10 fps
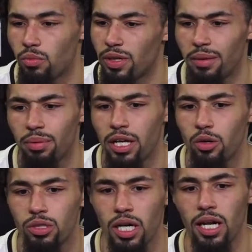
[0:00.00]
We didn't play
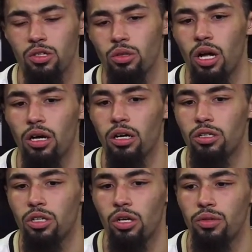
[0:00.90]
Utah not too long
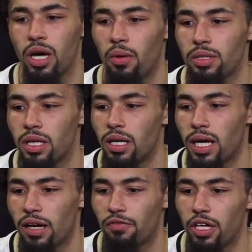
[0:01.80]
ago, so Utah was
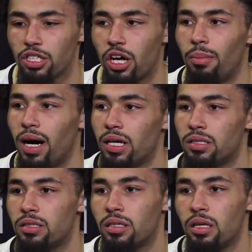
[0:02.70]
kind of fresh in our
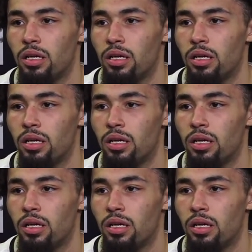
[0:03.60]
minds.